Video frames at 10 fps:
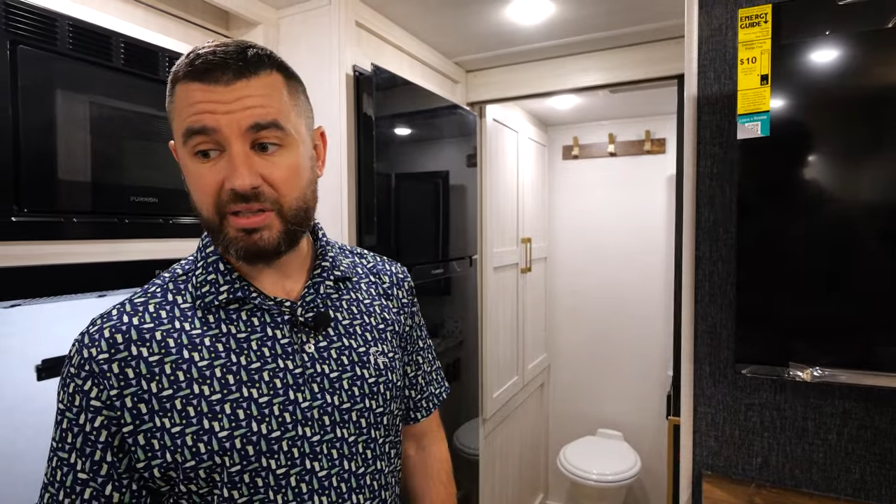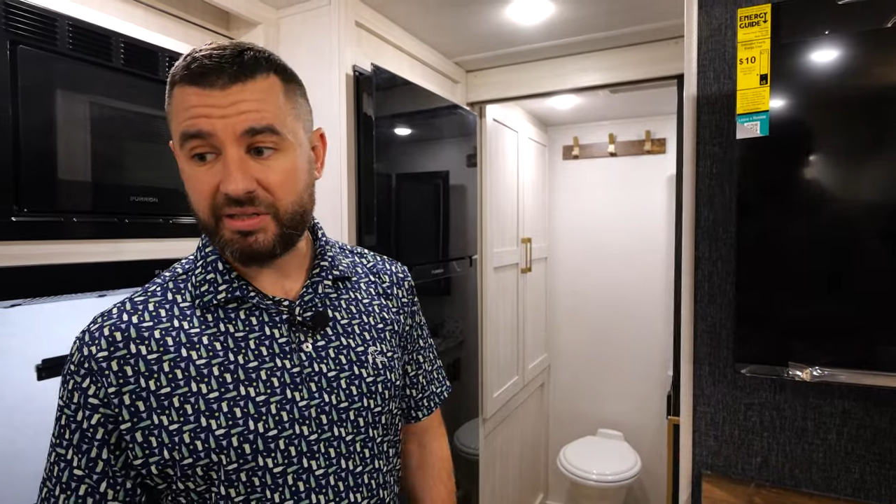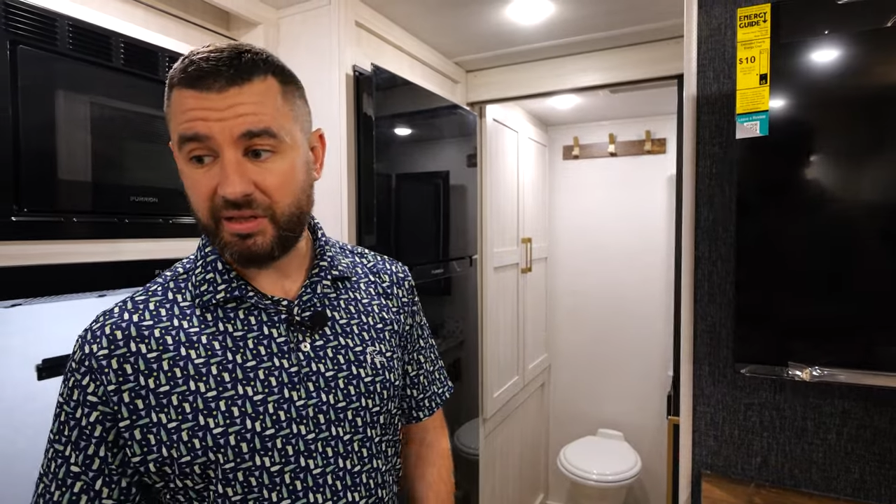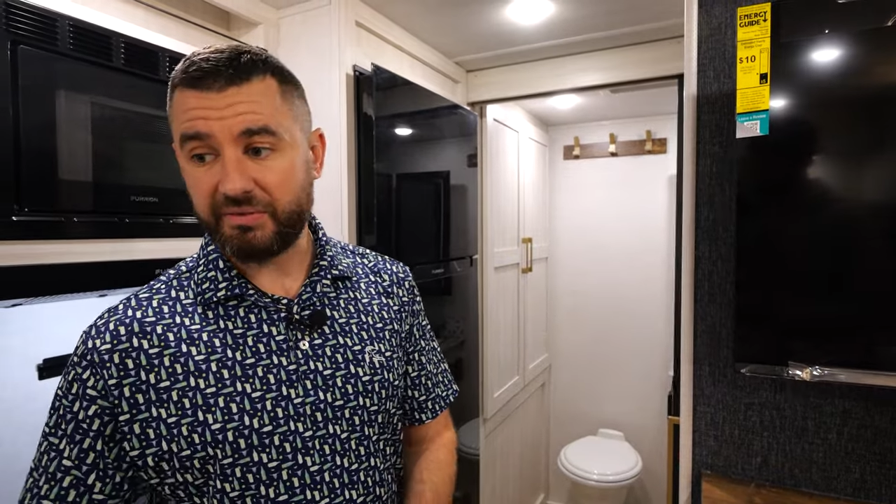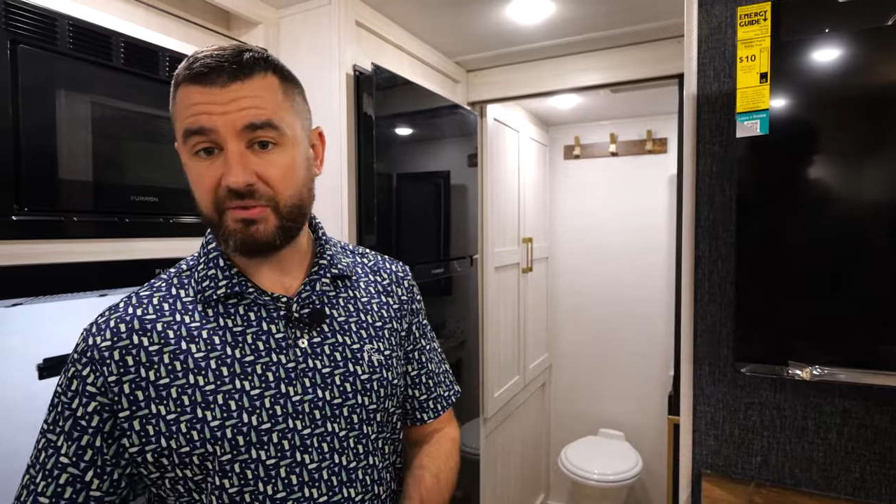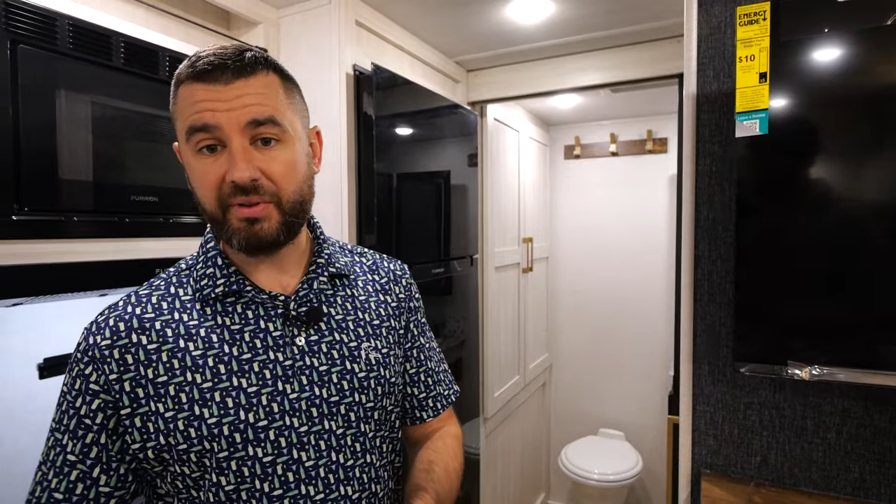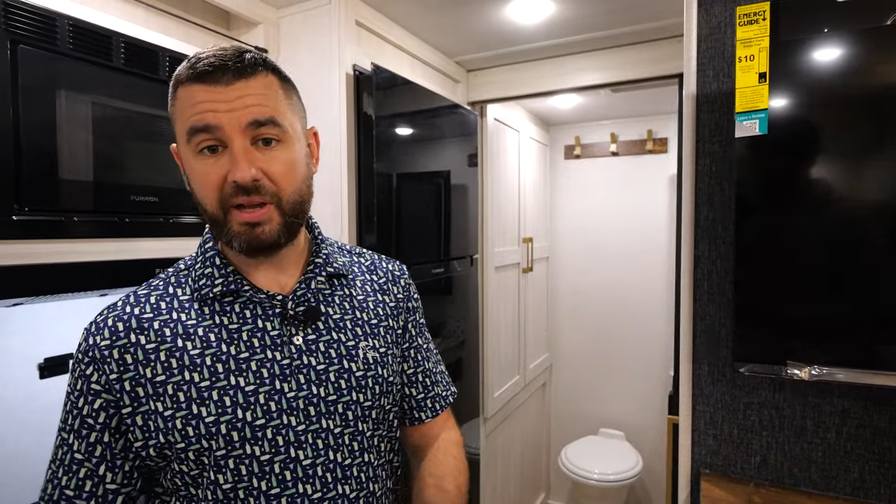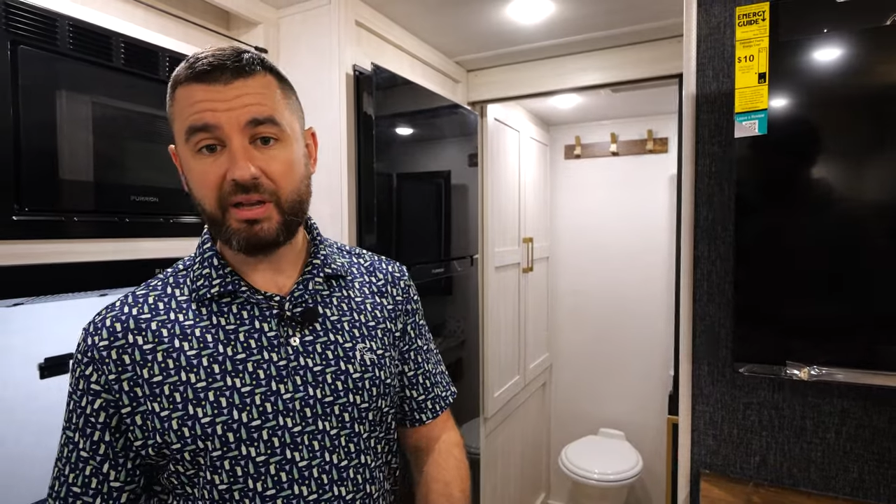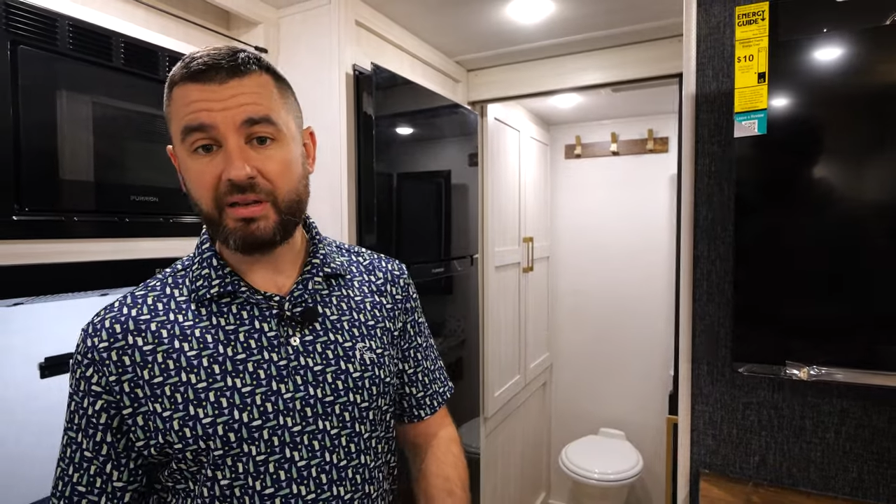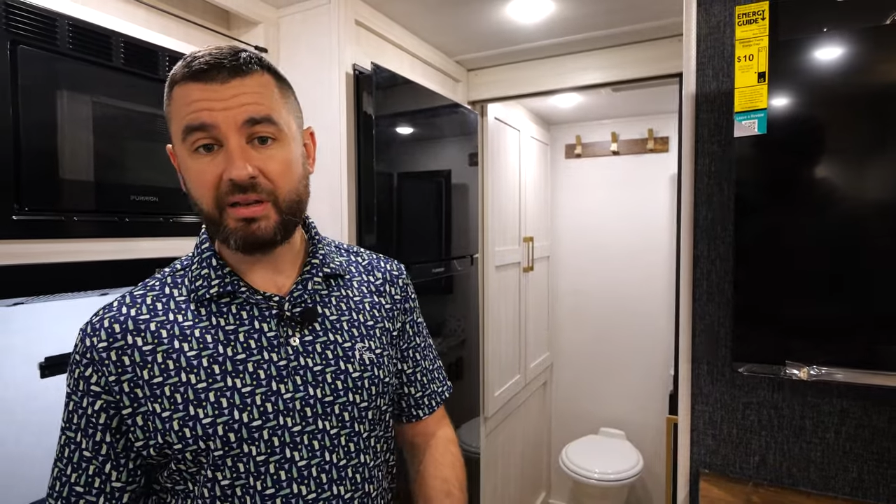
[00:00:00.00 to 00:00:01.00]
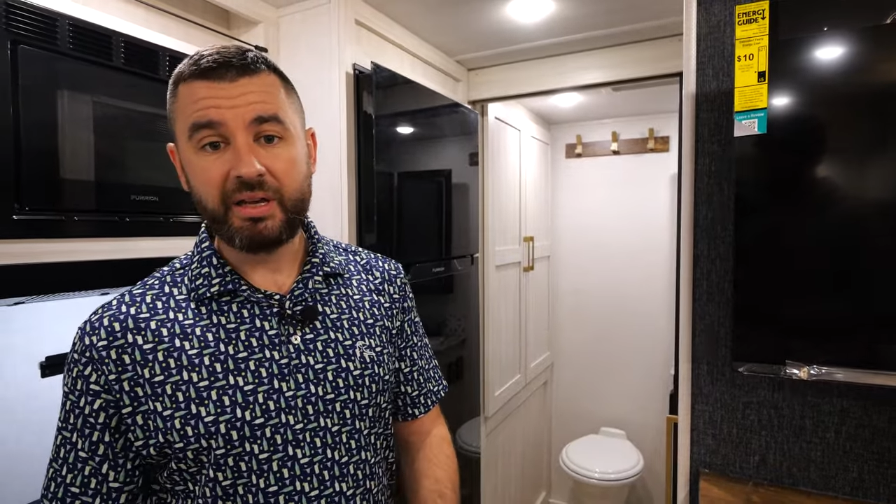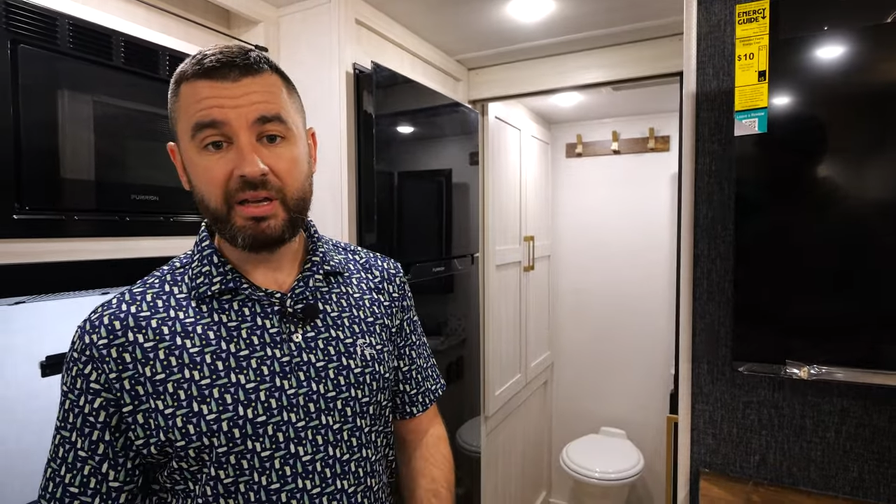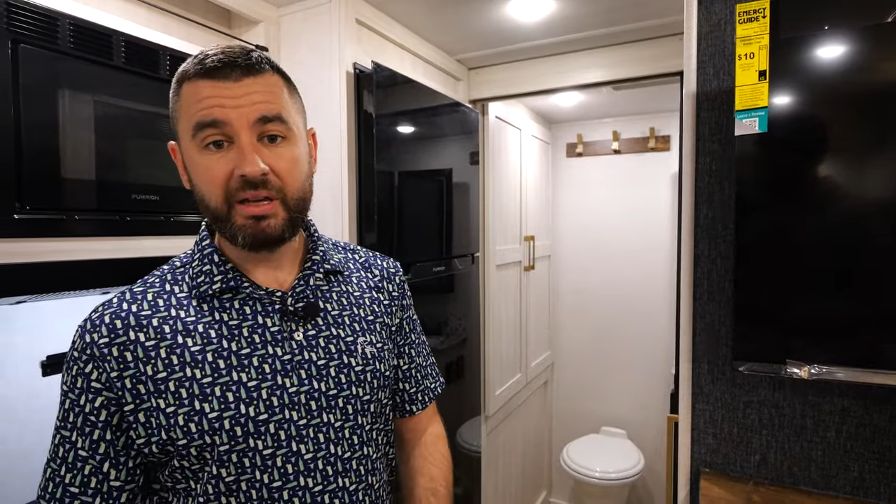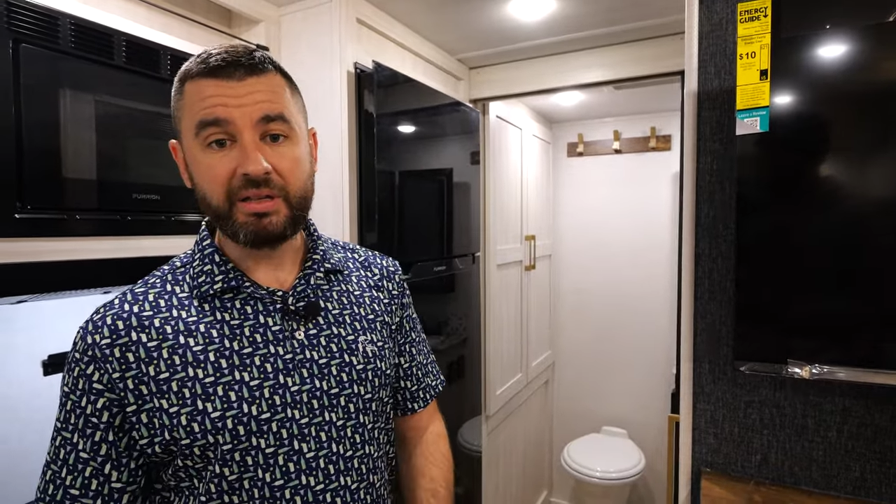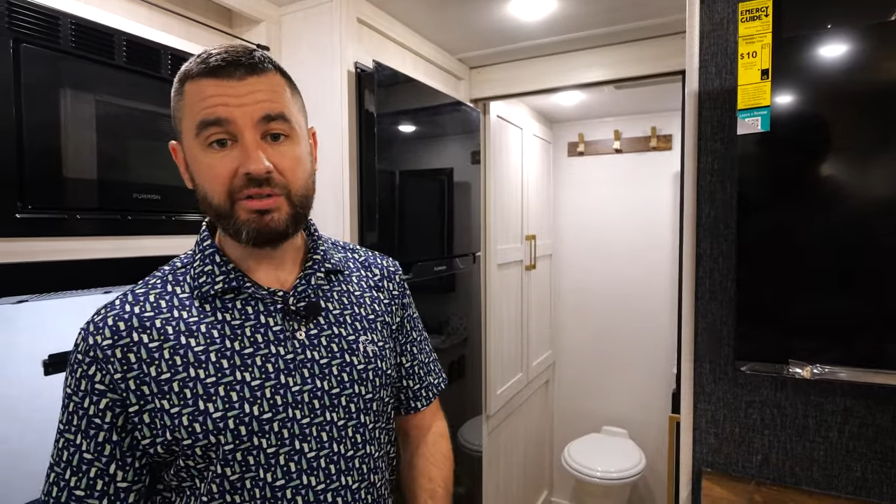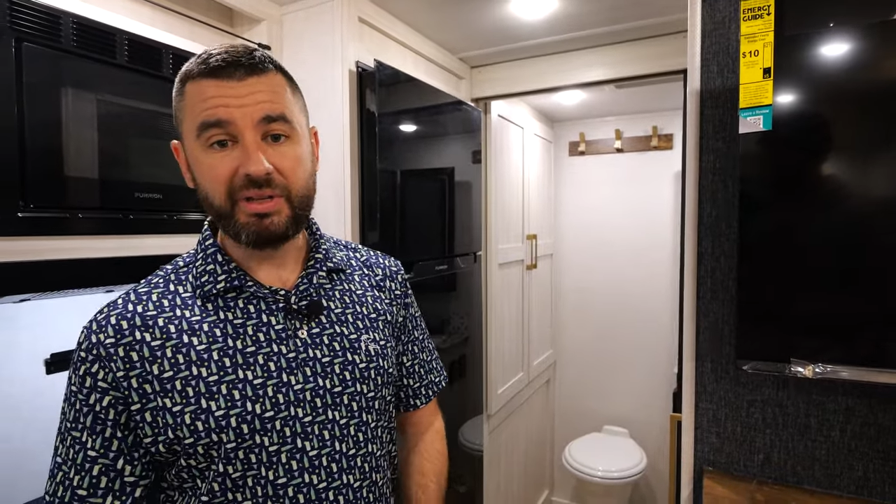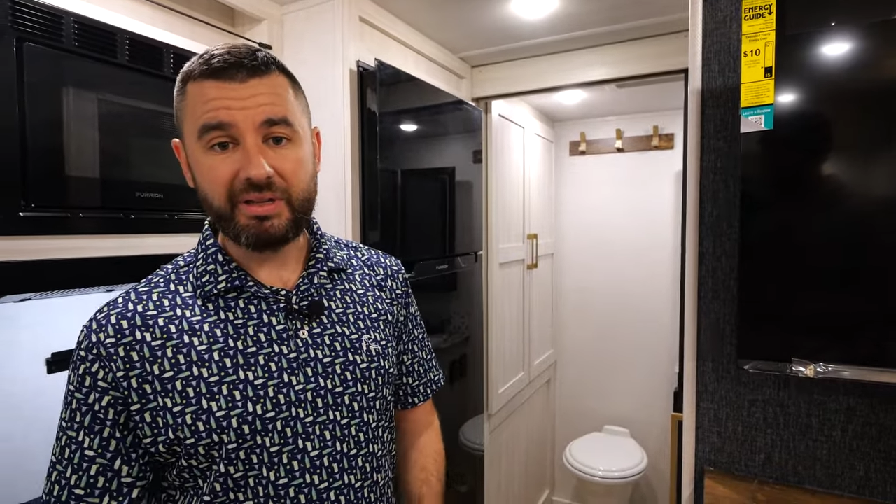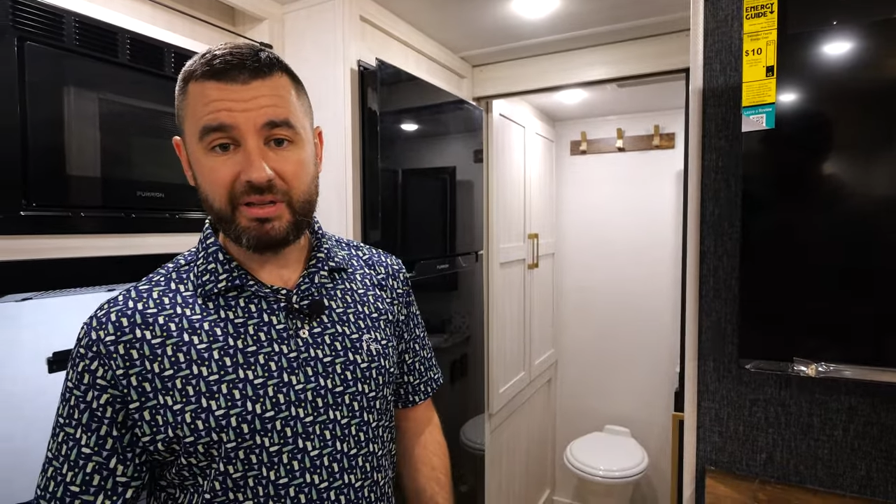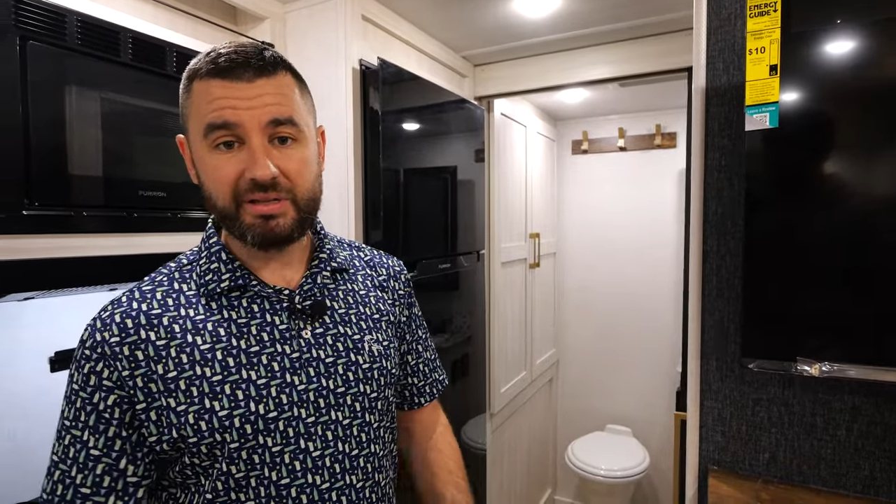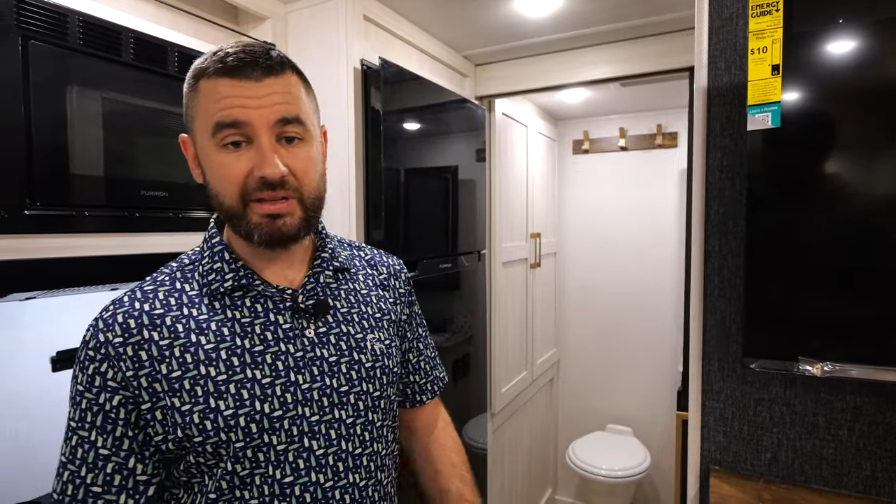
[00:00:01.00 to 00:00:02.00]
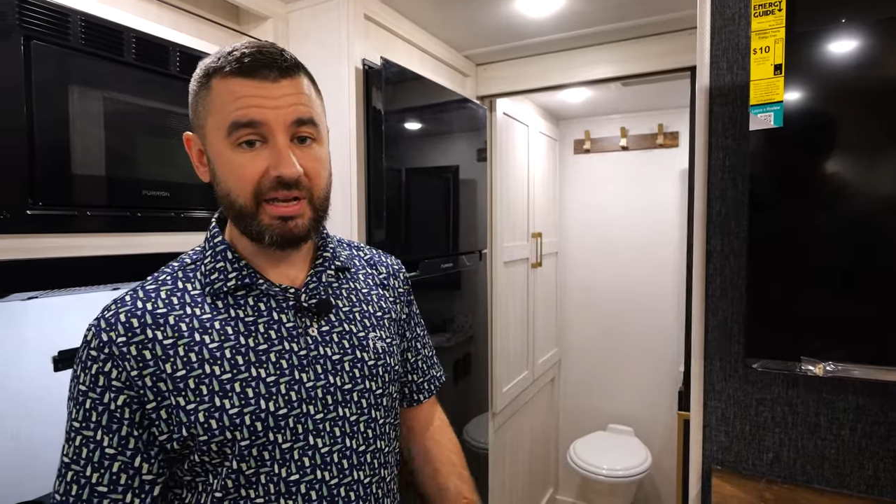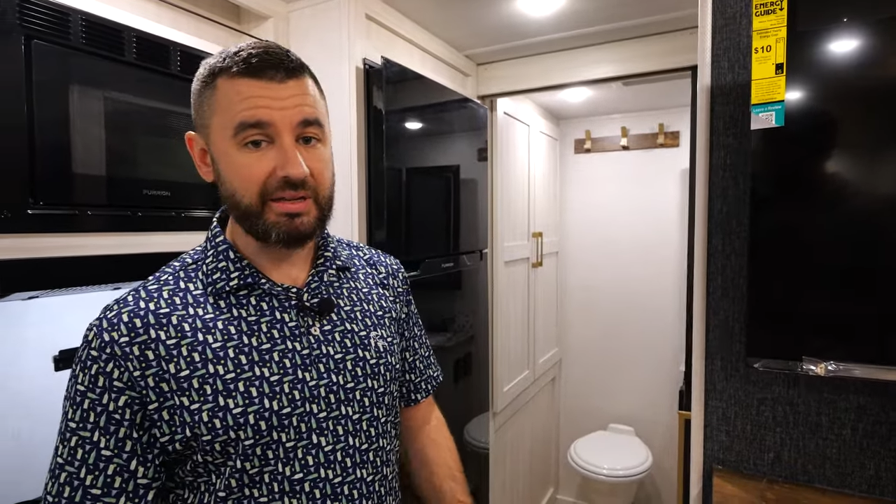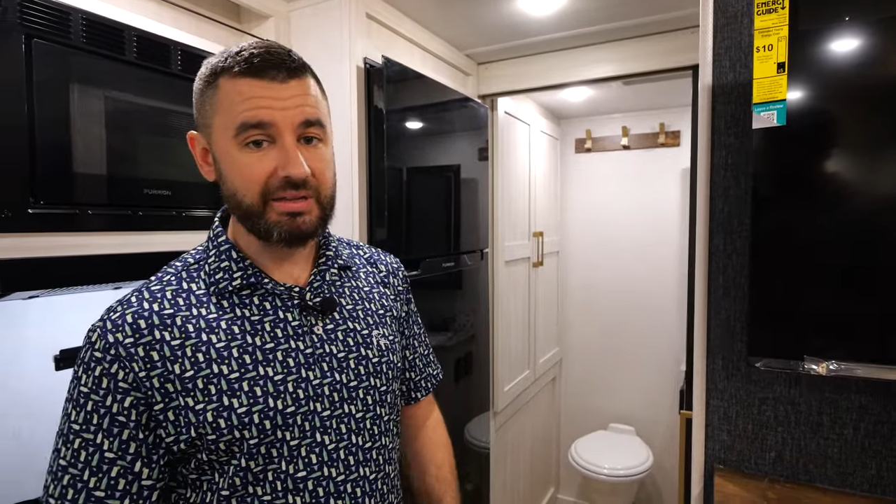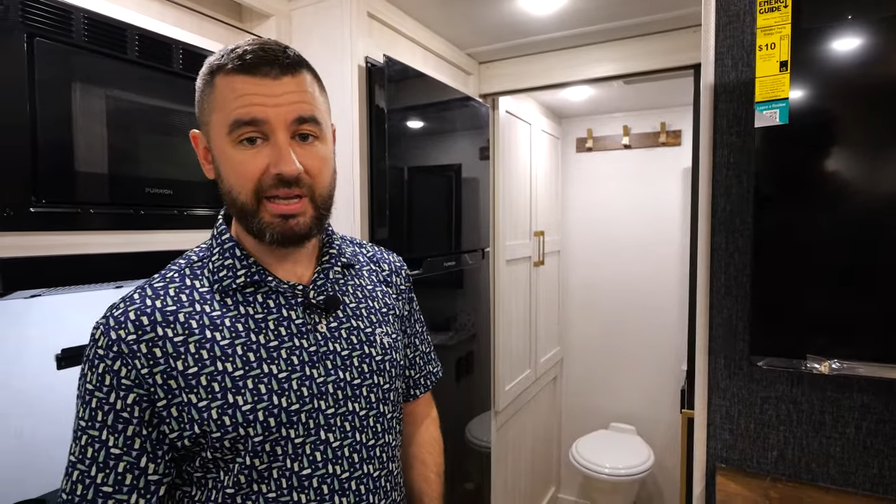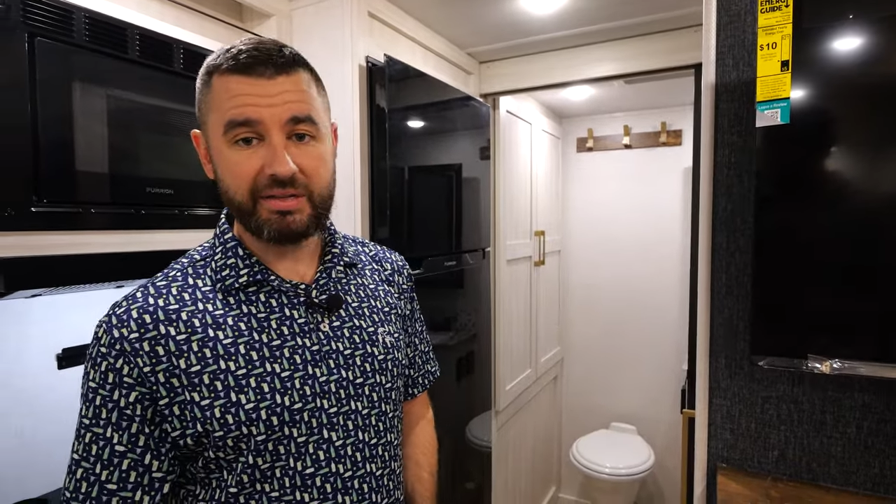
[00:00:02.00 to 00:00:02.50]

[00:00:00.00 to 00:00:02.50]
It's tough to find a unit this size that